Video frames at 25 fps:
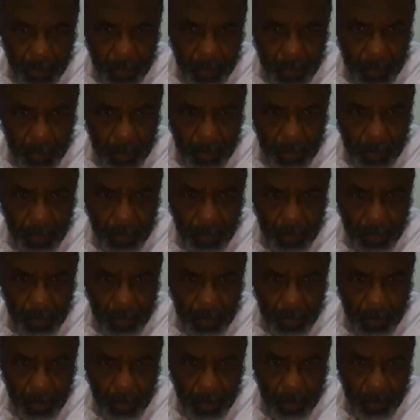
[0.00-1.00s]
and
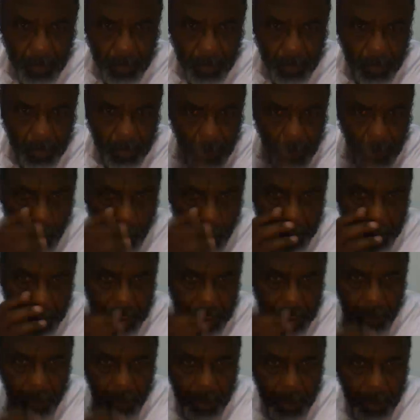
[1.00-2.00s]
envying. Hold right
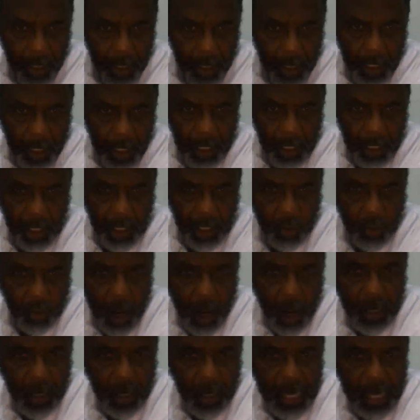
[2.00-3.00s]
there. Let us walk
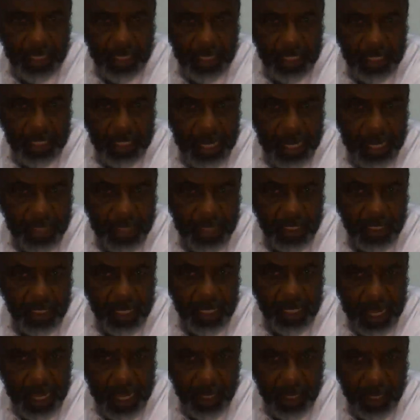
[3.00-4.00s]
honestly as in the
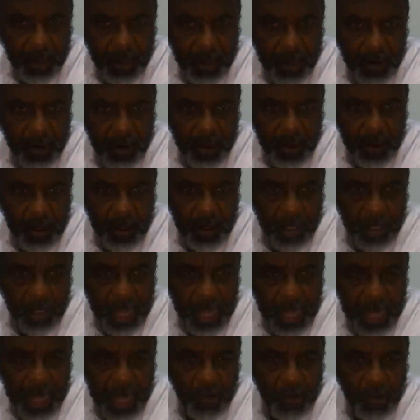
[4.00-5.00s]
day,
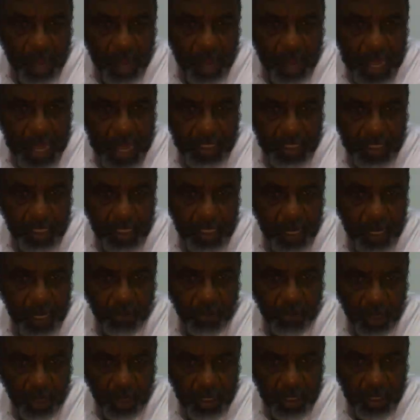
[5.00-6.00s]
not in rioting and
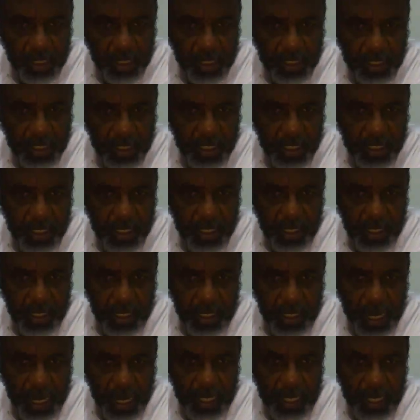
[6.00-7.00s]
drunkenness,
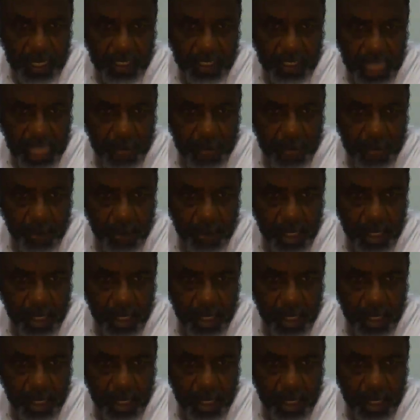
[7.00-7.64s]
not in chambering and